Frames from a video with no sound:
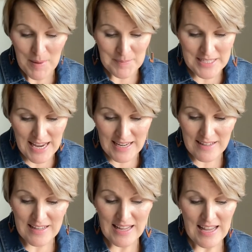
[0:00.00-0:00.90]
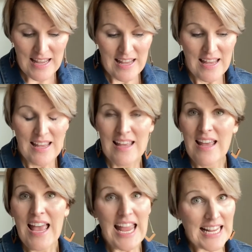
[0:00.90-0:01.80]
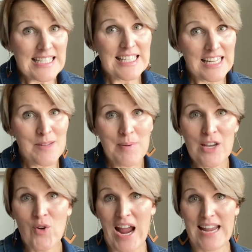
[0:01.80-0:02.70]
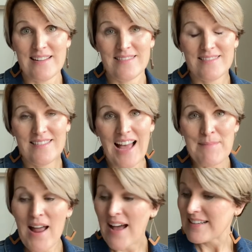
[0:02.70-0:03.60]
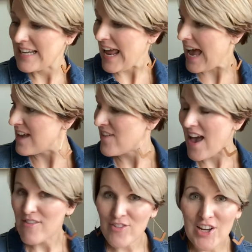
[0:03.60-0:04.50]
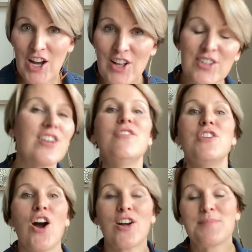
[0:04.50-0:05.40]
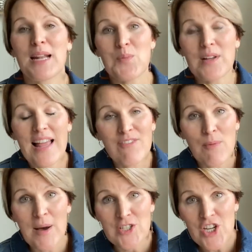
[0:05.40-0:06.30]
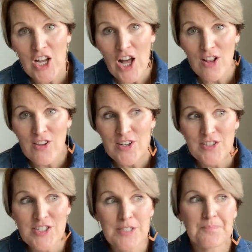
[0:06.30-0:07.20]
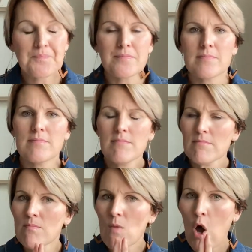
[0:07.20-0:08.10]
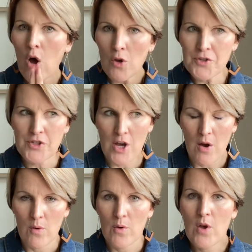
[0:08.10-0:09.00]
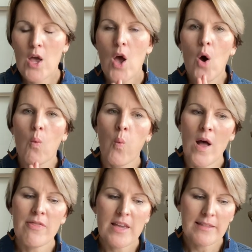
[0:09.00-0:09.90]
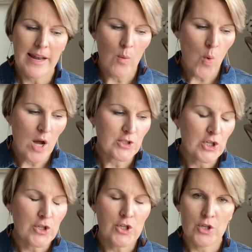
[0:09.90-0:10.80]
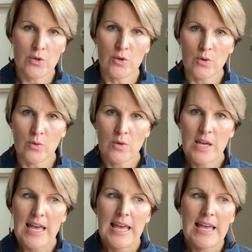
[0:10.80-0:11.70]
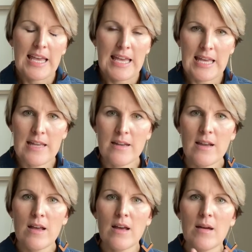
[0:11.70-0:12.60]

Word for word: update. It's gonna be great. I'm not gonna have every color of yarn, but I will have a bunch of colors. Also, one thing that I want to do in